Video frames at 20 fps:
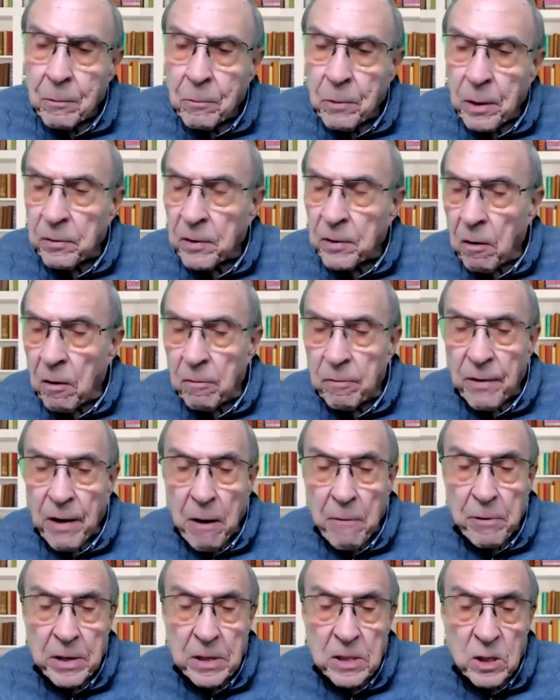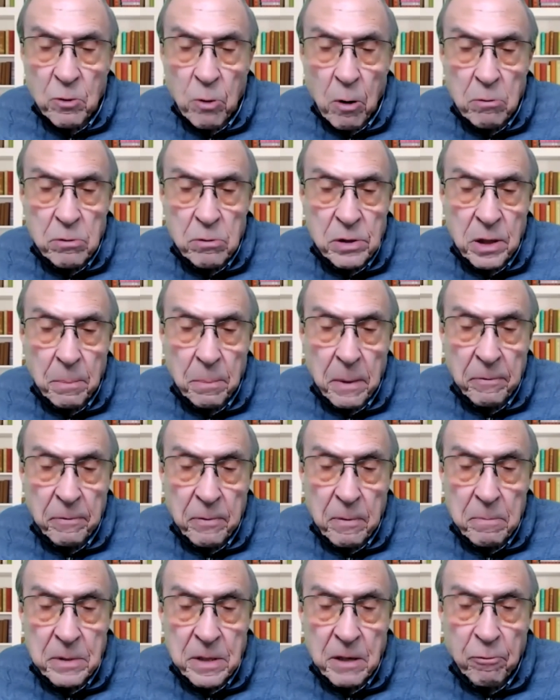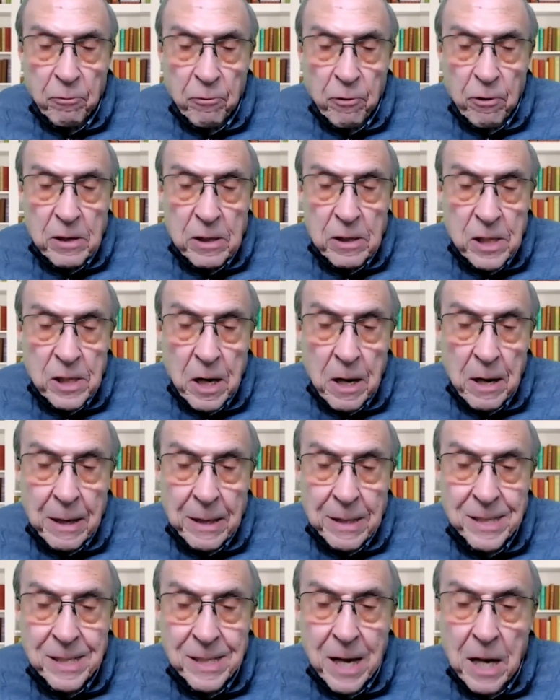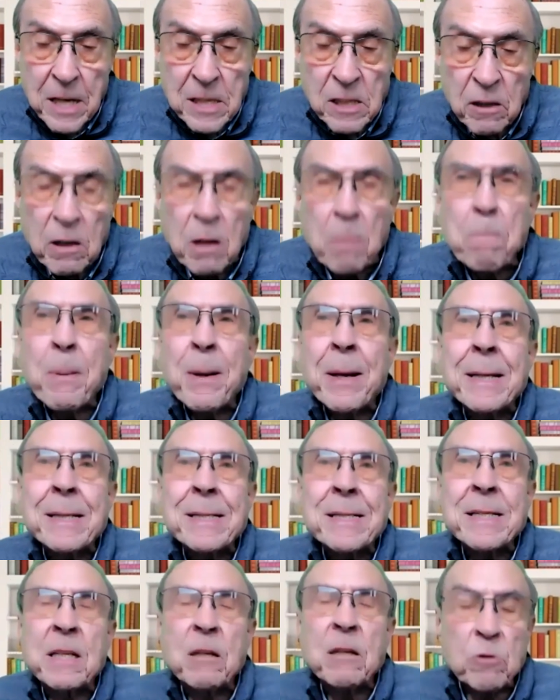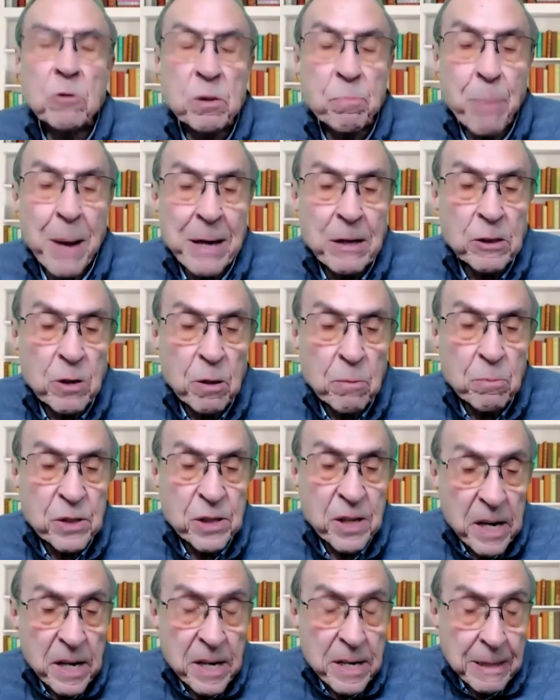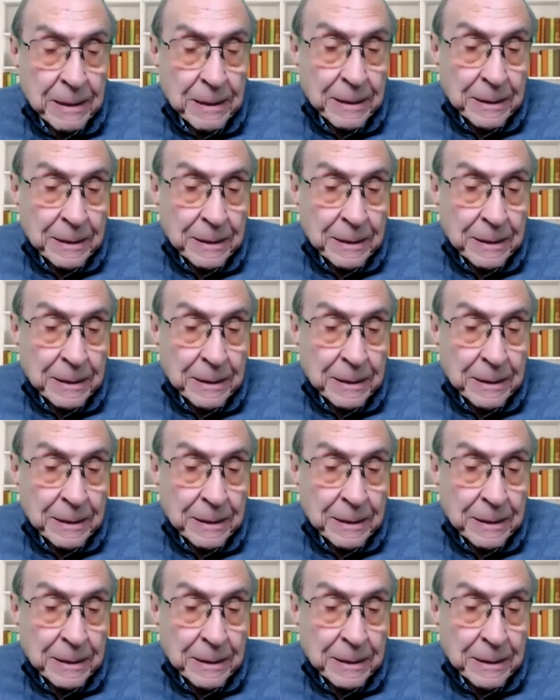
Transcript: We've got various quotes coming from different uh, sides of the political spectrum, Sid.